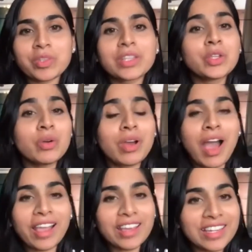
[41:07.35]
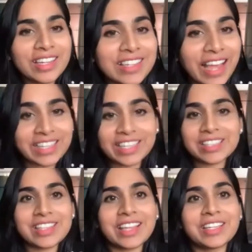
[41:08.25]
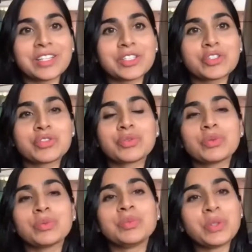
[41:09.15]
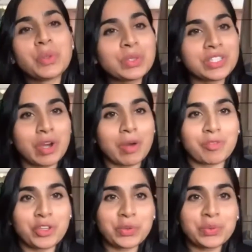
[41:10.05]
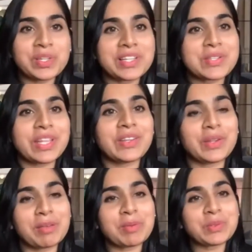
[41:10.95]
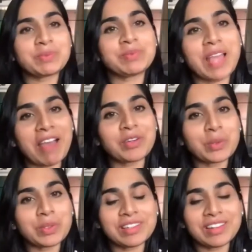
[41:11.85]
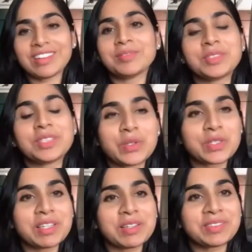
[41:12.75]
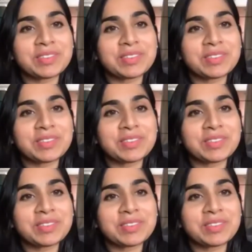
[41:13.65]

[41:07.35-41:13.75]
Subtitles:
You know, hiring lighting designers to do the job for you so that you're able to have a good solution.